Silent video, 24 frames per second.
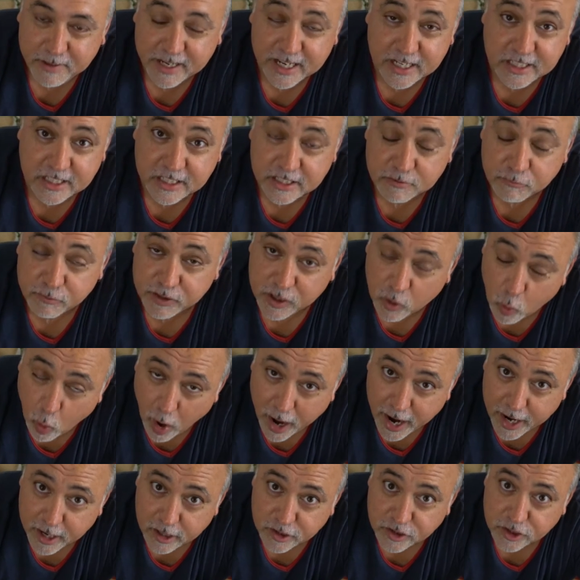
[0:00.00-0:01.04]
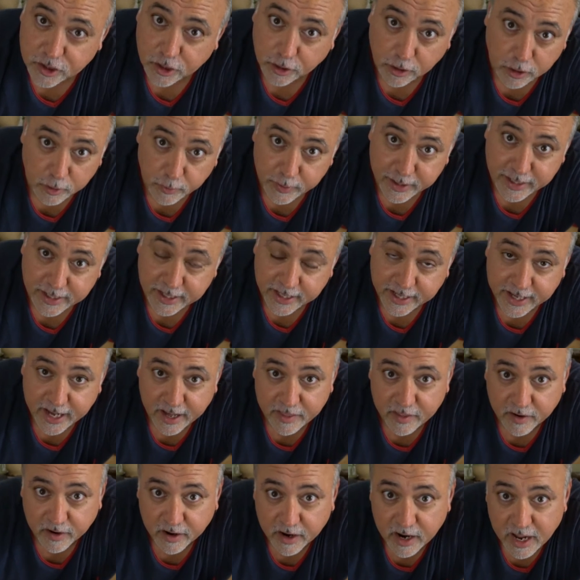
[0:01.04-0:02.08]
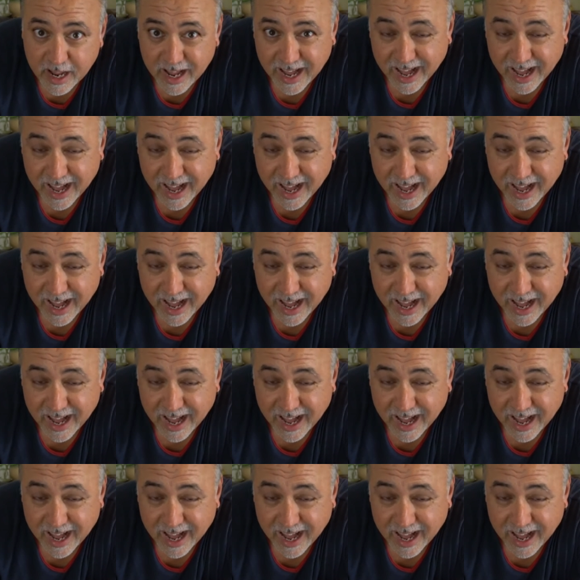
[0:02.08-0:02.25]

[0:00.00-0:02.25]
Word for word: because it requires gluing together.